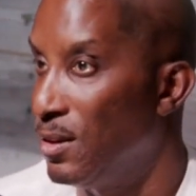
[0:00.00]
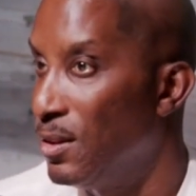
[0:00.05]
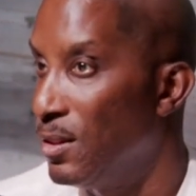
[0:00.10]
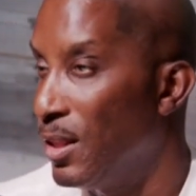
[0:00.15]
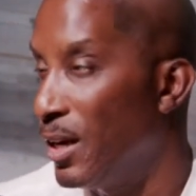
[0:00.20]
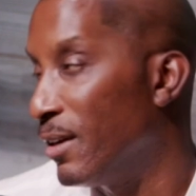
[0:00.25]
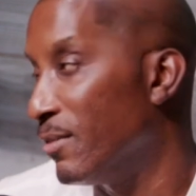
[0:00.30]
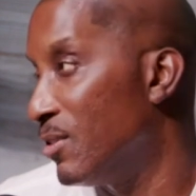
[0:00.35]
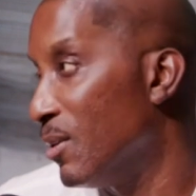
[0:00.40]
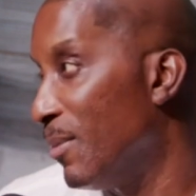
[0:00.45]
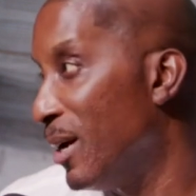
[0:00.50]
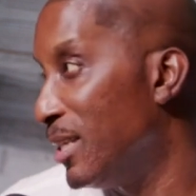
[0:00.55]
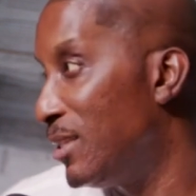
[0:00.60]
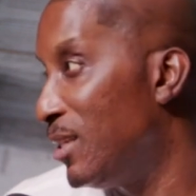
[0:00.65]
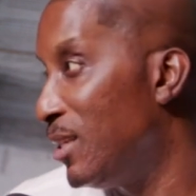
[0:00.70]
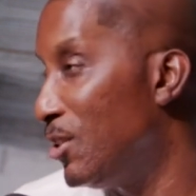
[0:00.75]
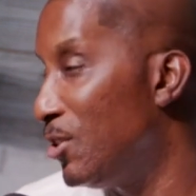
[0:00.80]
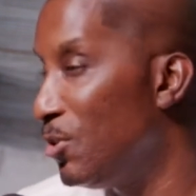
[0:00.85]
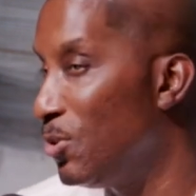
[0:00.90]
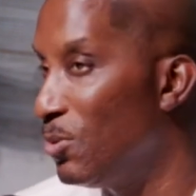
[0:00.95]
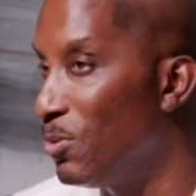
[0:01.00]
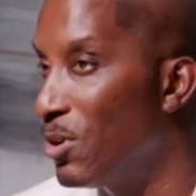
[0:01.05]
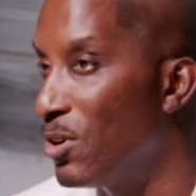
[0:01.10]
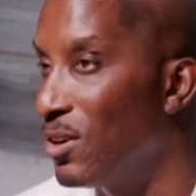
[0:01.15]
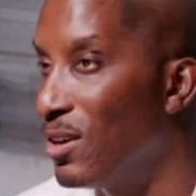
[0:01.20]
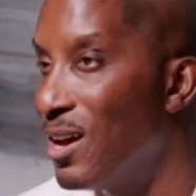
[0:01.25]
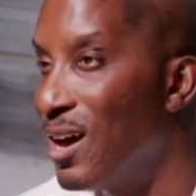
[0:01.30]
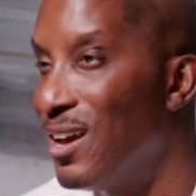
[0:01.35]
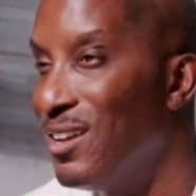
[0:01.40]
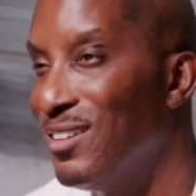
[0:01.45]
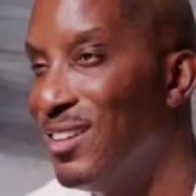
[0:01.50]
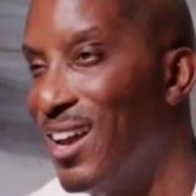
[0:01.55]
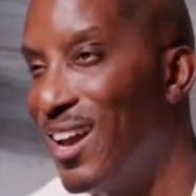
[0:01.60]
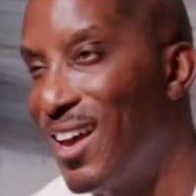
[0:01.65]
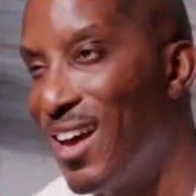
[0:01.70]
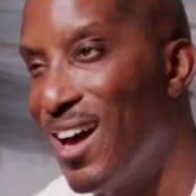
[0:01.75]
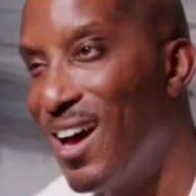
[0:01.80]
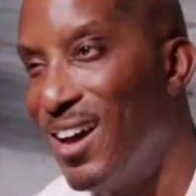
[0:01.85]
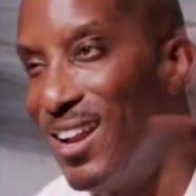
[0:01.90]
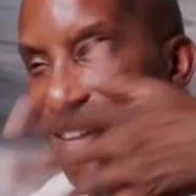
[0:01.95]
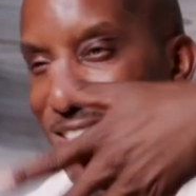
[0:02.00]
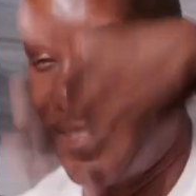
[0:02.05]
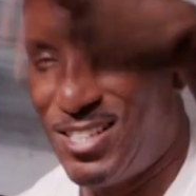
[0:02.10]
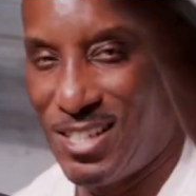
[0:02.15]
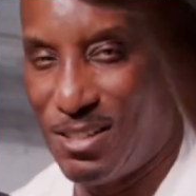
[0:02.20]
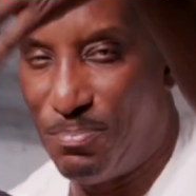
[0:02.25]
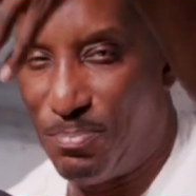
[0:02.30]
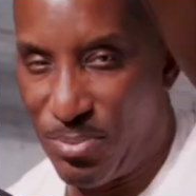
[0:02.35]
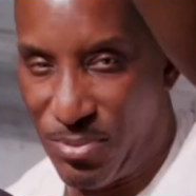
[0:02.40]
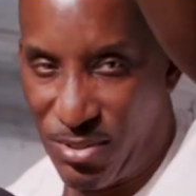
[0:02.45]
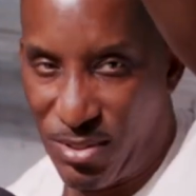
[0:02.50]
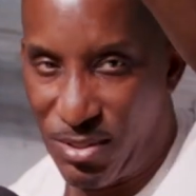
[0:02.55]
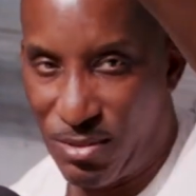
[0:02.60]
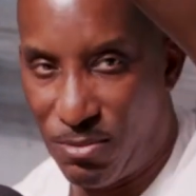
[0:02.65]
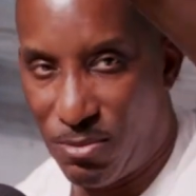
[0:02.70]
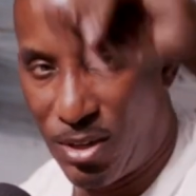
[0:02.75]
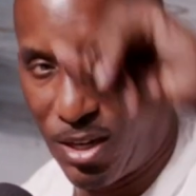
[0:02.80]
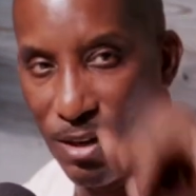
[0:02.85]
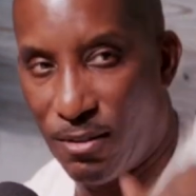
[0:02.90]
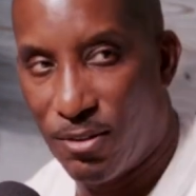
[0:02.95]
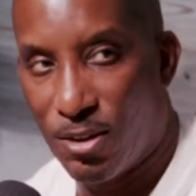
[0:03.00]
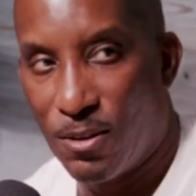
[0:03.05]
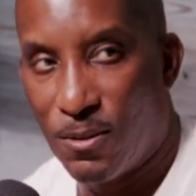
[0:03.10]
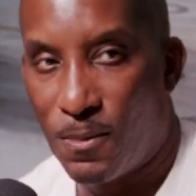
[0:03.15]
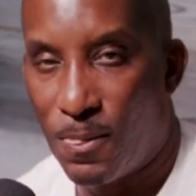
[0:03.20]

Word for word: like if somebody's teaching you the word of god you're like ah that's just whatever